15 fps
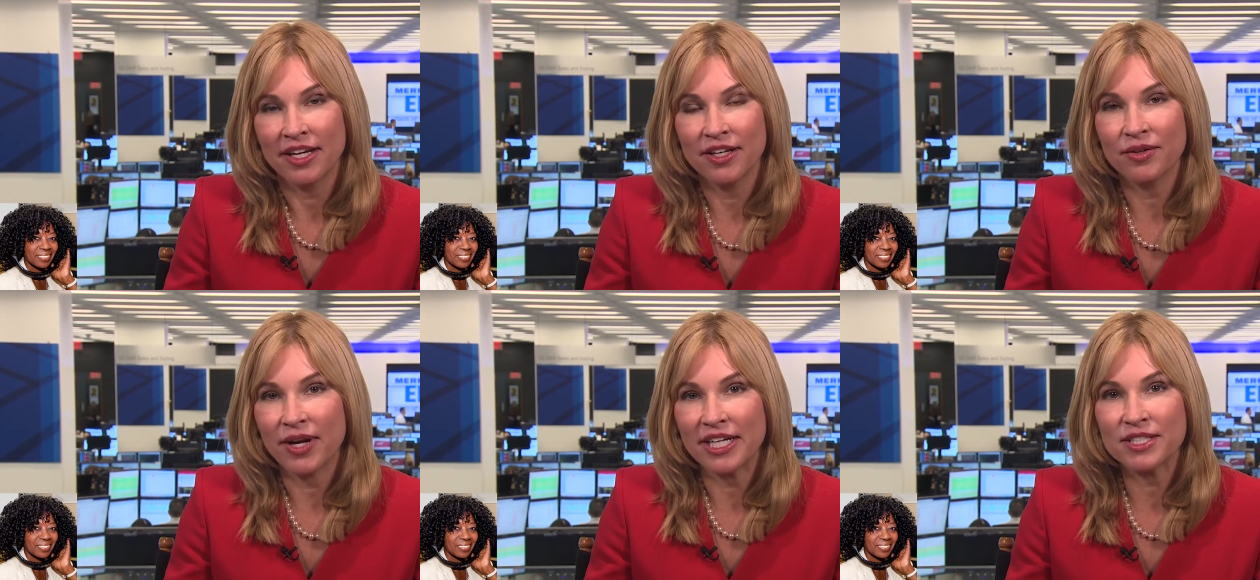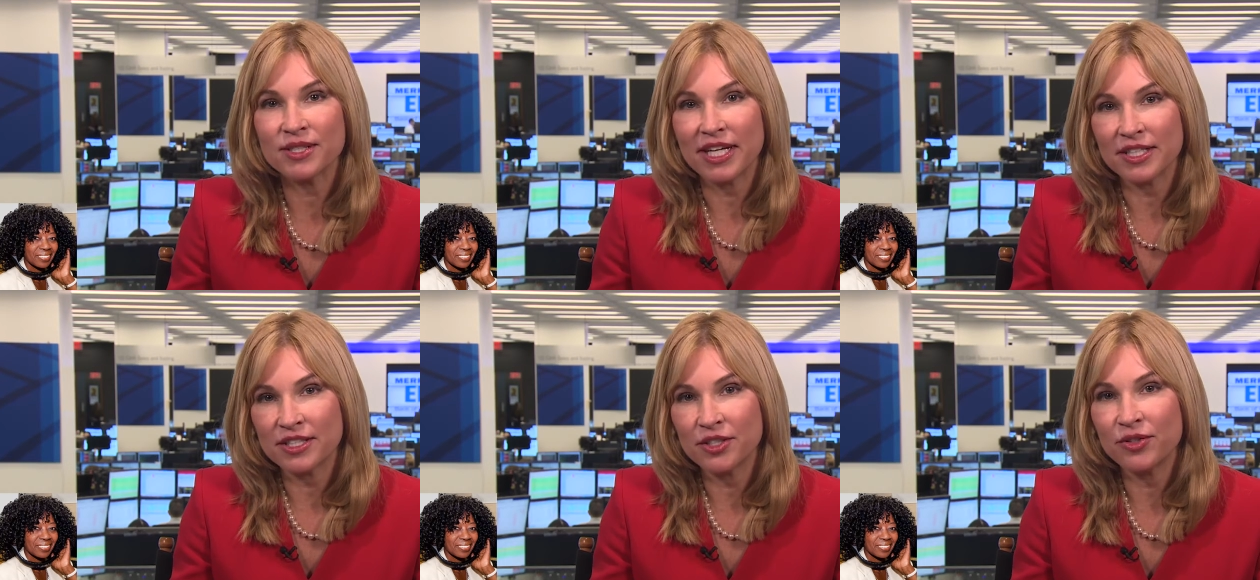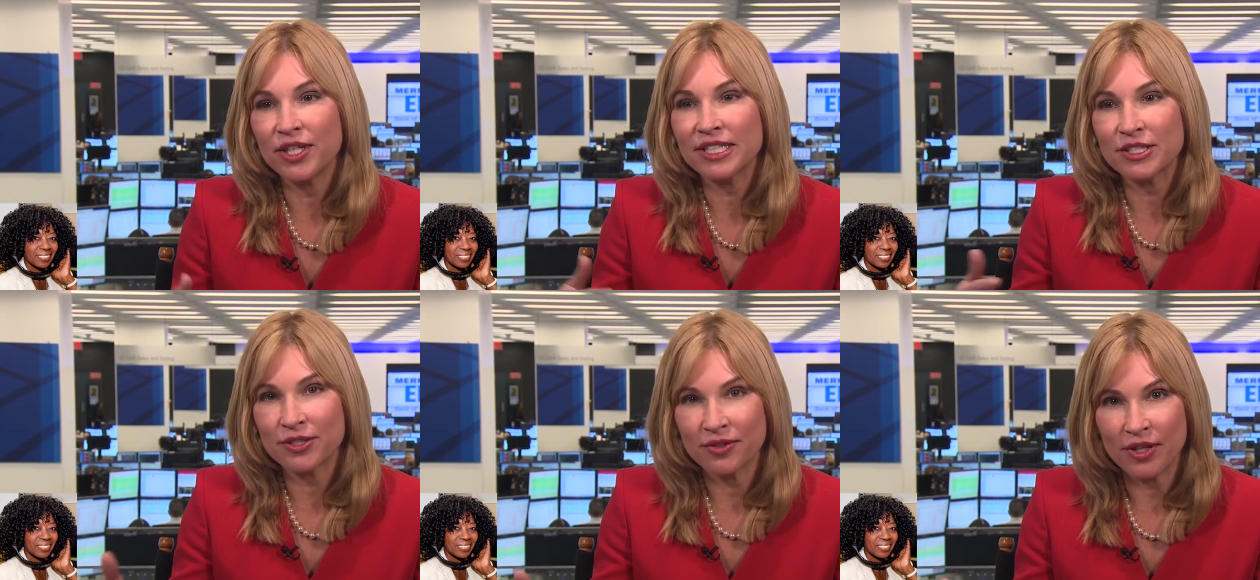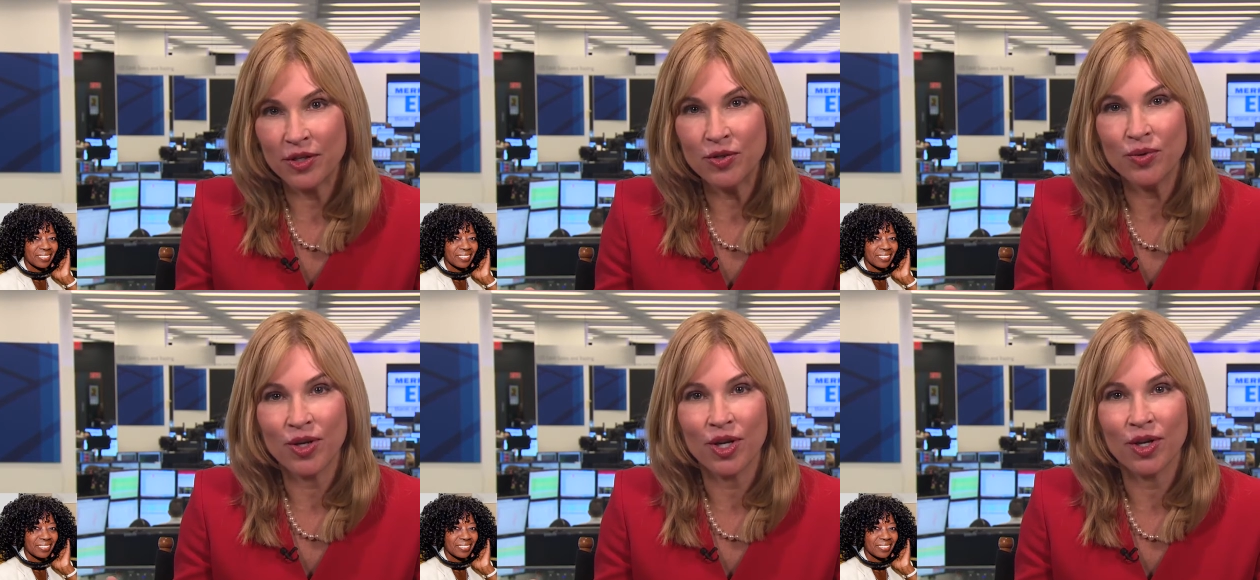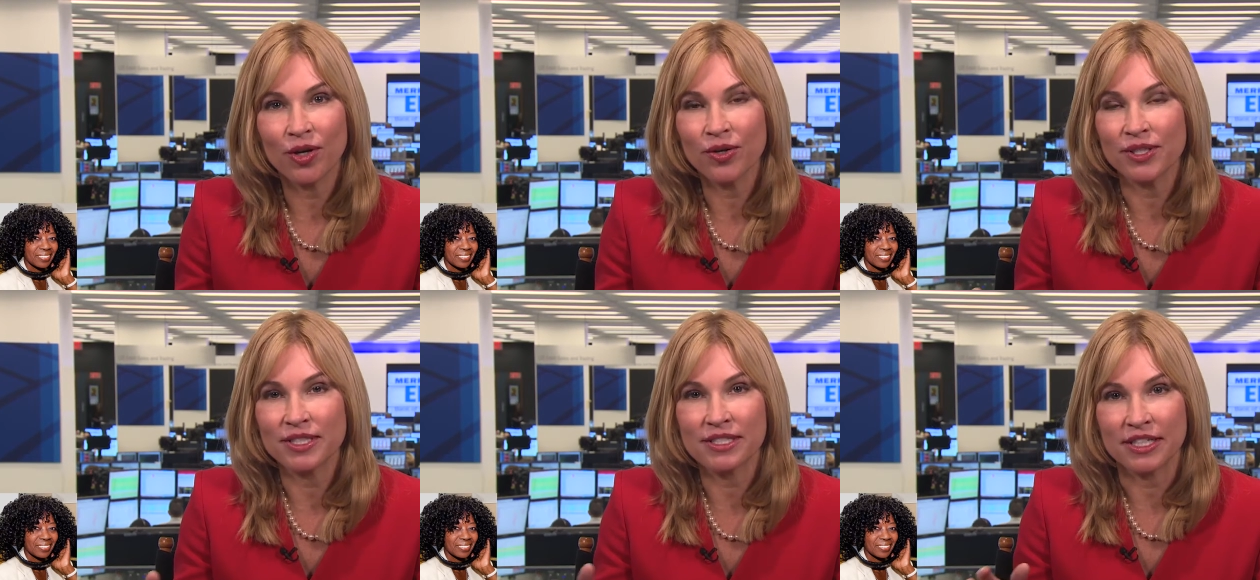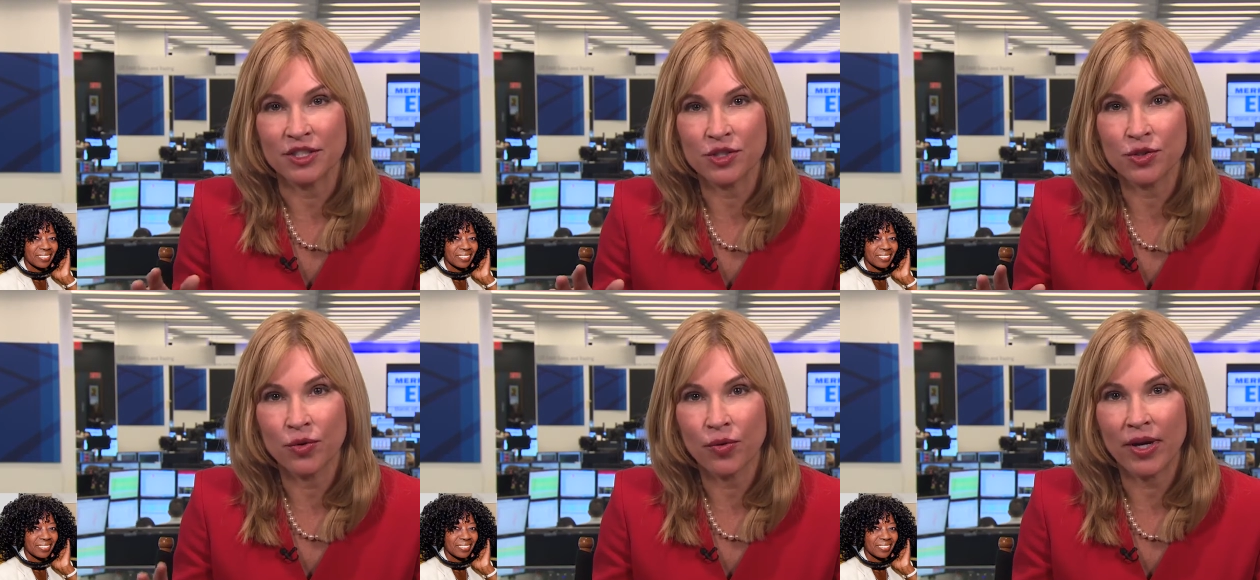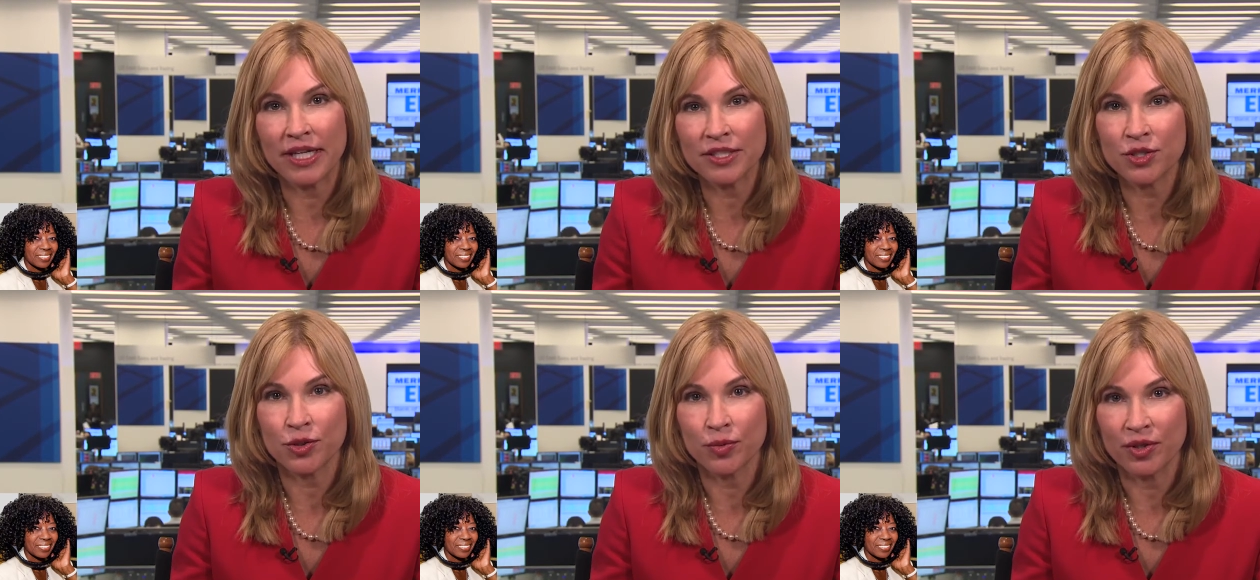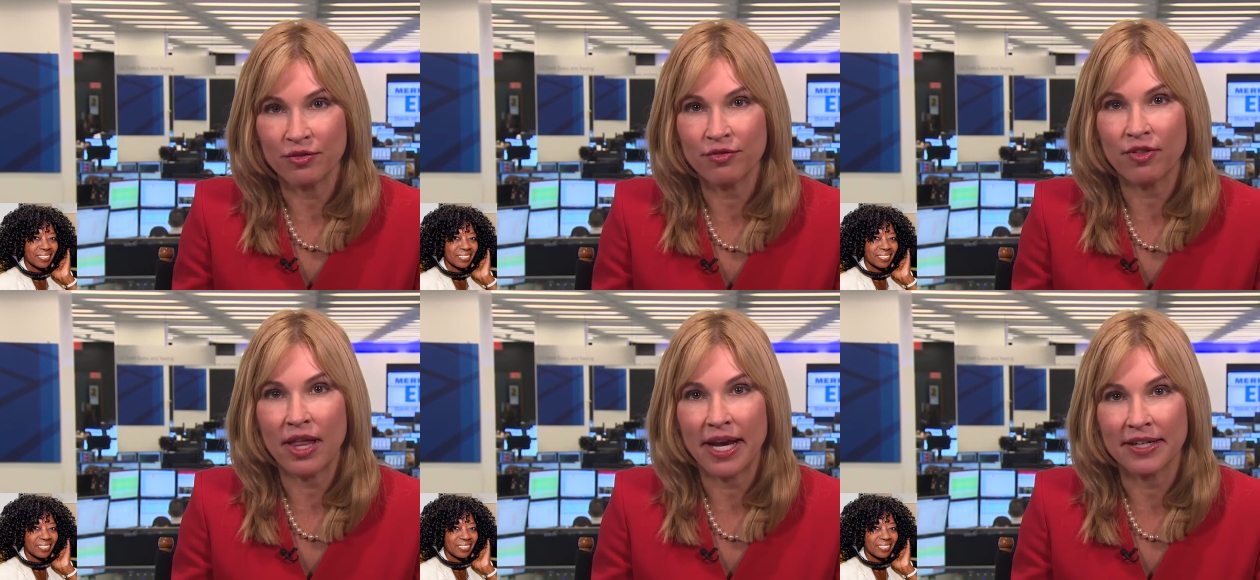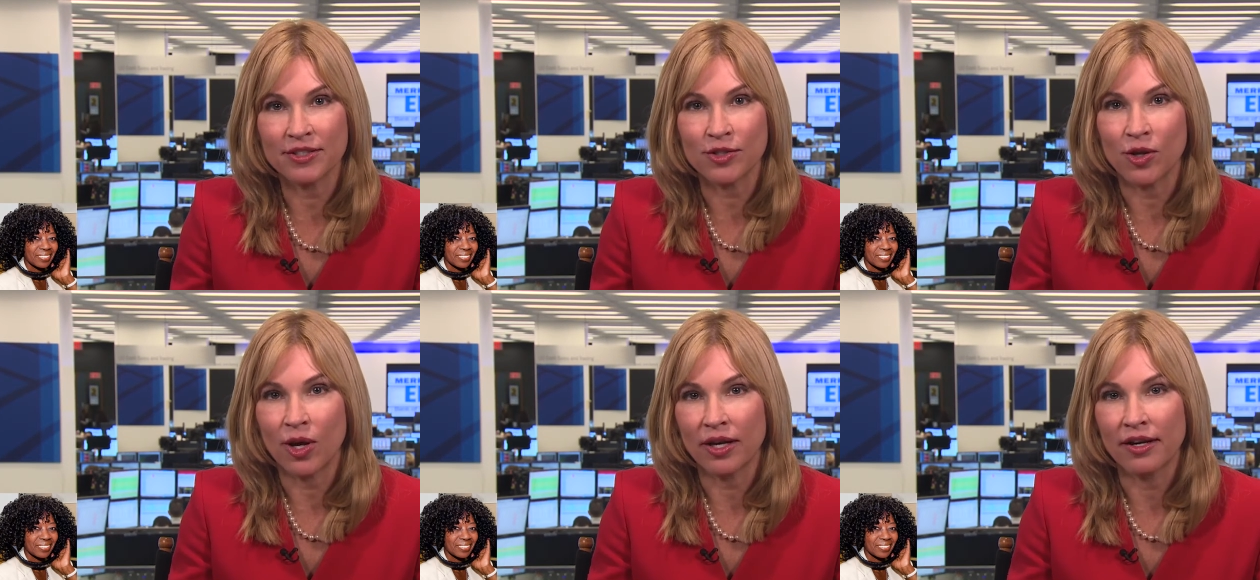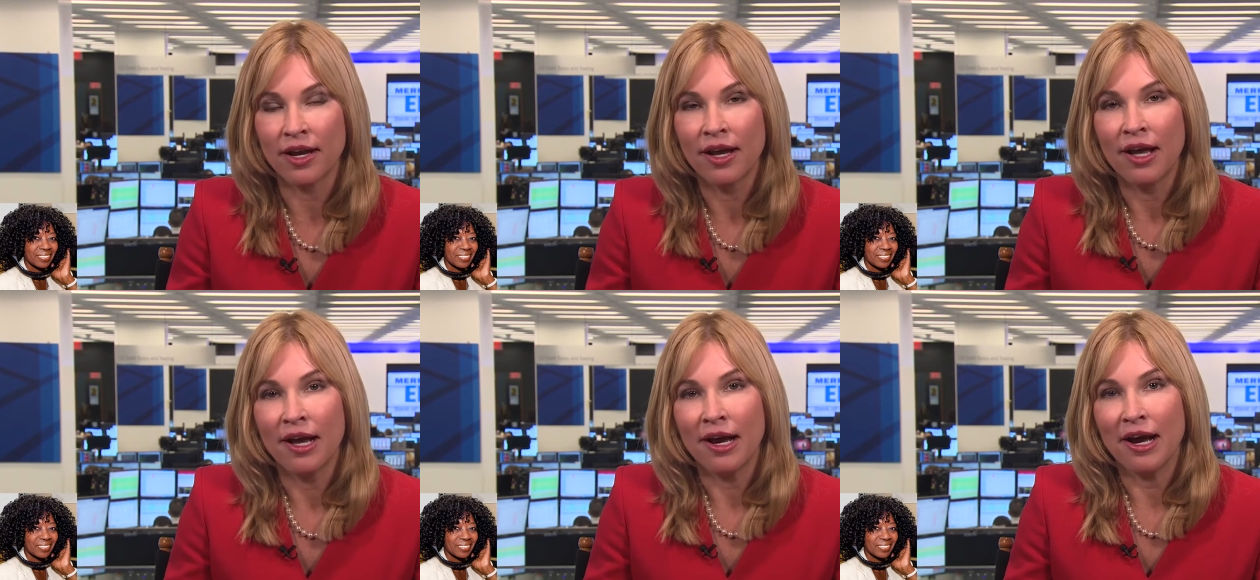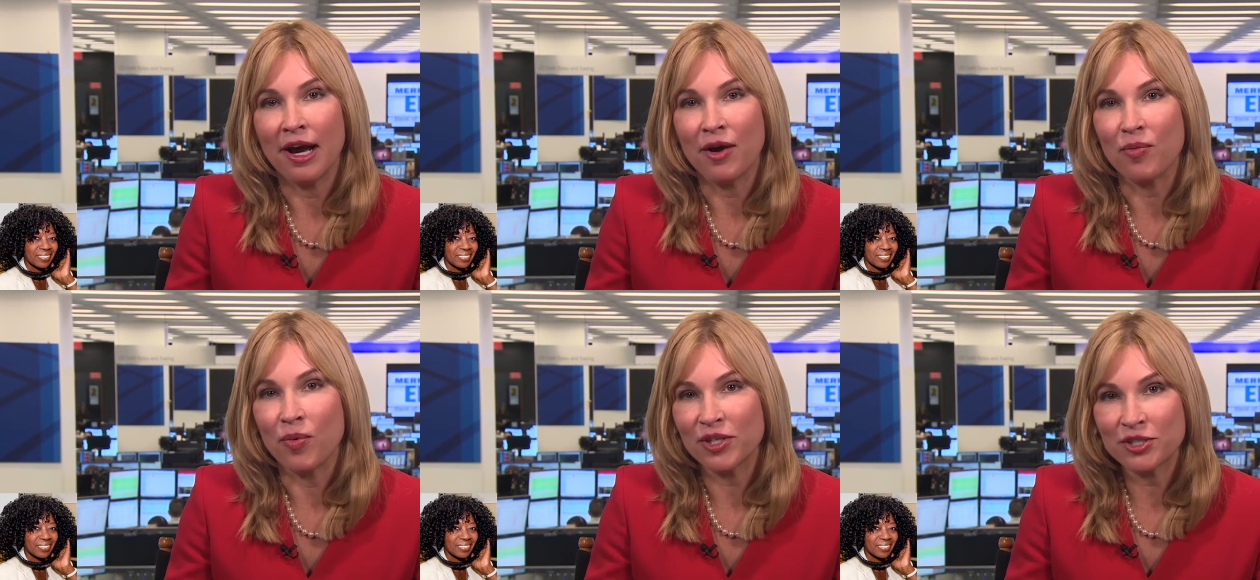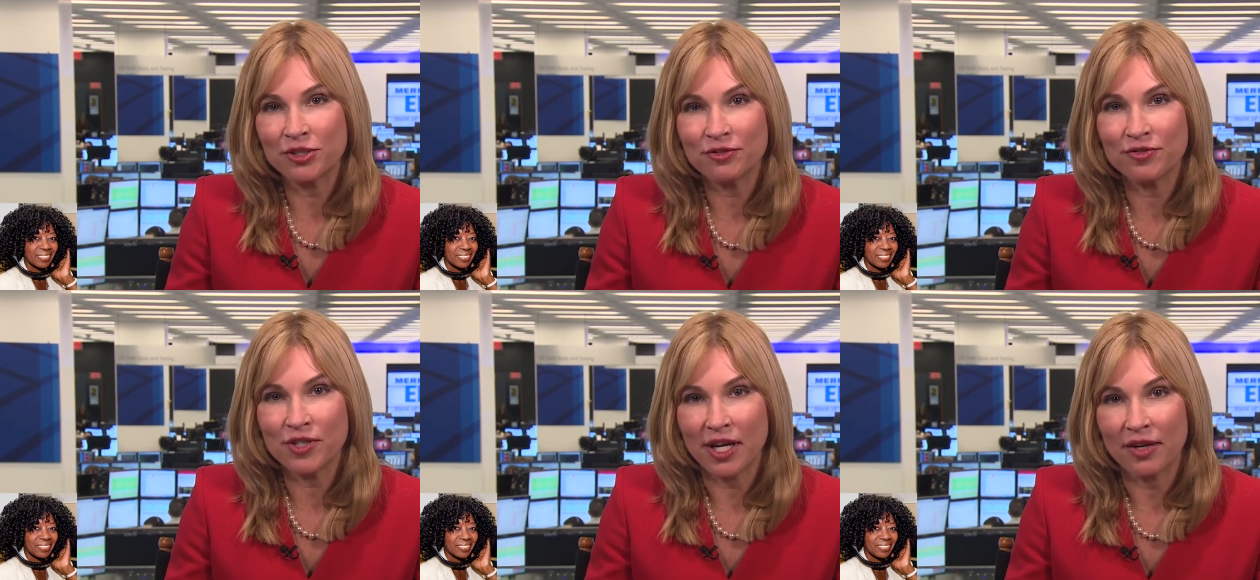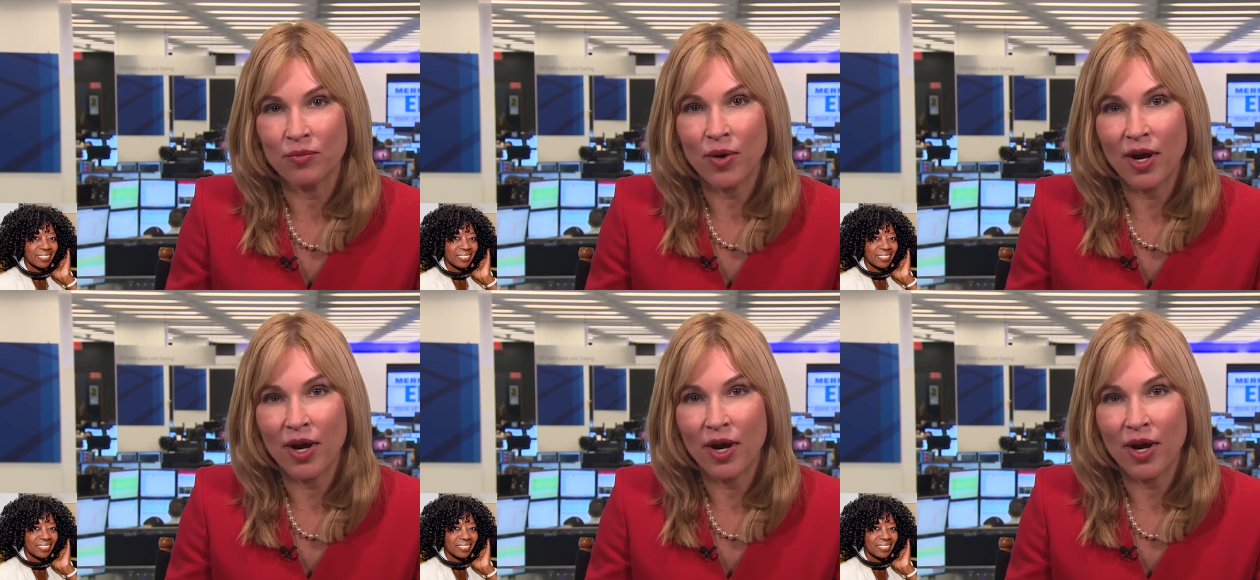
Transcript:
Speaker 1: you know, as, as you get to the new year, it's, it's great to reflect on uh, what you've done